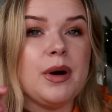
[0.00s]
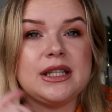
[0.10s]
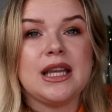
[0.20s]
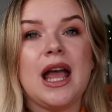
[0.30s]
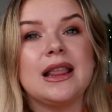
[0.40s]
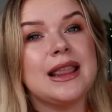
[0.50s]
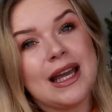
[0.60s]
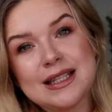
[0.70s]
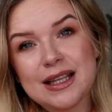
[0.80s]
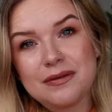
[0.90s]
But
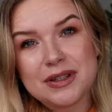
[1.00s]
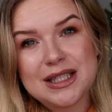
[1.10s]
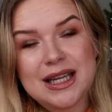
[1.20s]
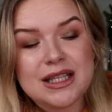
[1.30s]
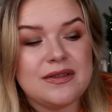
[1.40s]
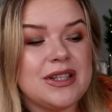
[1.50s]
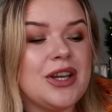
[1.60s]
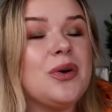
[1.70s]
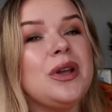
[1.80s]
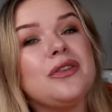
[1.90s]
that is it for today's video.